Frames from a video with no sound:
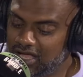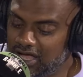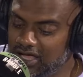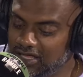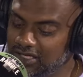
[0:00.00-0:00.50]

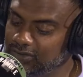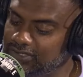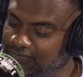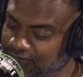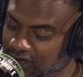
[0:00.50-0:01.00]
Uh,
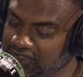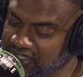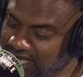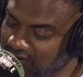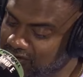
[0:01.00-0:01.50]
Luke's a father
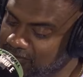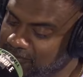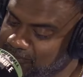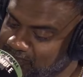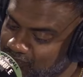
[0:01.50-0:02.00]
now. As
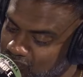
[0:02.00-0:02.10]
am I.